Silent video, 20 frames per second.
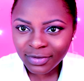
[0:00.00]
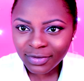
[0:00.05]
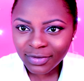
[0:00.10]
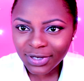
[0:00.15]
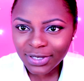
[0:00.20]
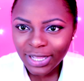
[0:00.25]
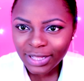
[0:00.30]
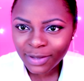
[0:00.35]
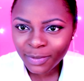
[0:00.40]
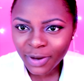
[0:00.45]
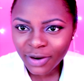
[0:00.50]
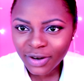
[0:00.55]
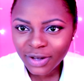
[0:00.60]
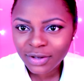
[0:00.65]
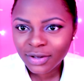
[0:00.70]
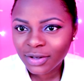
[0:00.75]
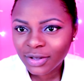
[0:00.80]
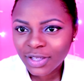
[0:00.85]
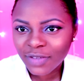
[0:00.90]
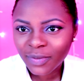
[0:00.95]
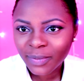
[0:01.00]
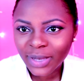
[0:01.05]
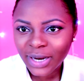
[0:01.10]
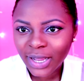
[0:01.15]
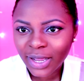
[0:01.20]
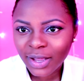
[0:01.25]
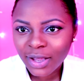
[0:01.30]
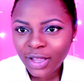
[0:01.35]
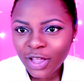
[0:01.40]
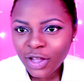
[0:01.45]
Is that the mirror giving me
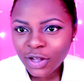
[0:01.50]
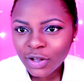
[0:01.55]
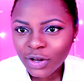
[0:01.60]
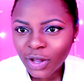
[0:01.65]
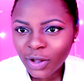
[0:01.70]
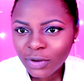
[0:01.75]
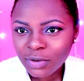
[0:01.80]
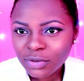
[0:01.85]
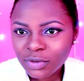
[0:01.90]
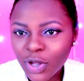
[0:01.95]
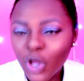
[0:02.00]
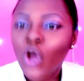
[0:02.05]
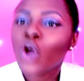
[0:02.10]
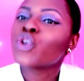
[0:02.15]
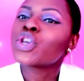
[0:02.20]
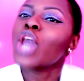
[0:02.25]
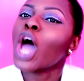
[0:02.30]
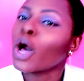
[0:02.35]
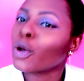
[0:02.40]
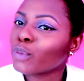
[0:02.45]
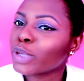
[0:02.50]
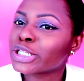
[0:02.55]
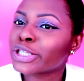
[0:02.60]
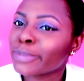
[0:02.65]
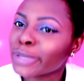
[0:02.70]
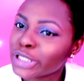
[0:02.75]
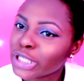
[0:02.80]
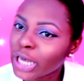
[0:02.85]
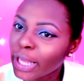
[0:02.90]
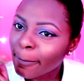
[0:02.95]
that glow? No, it's the
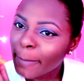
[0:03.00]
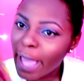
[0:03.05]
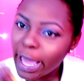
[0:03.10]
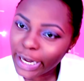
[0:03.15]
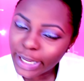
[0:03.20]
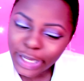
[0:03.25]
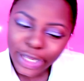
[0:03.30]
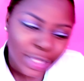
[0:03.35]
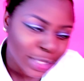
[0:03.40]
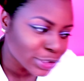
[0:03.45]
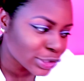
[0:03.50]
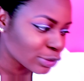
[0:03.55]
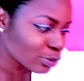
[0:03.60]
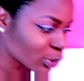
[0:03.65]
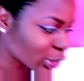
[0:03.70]
Missy Lynn palette. Get you